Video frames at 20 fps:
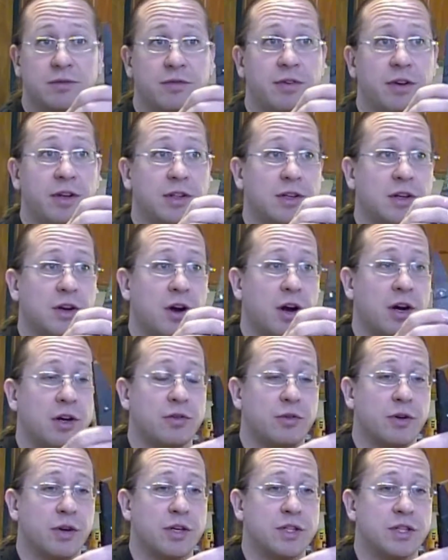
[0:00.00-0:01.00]
filled
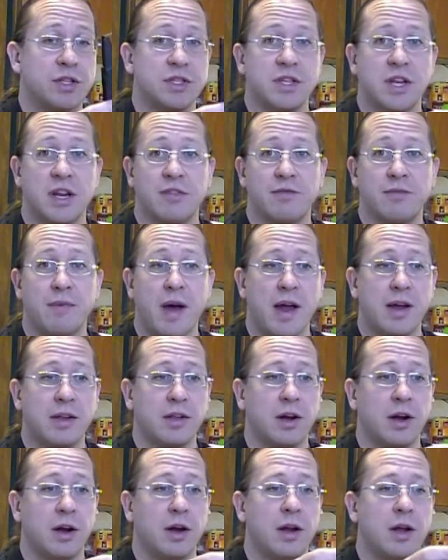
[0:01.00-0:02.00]
cartridge instead of
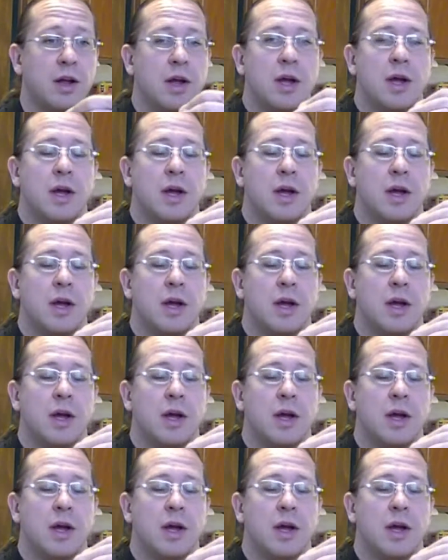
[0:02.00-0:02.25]
mylar.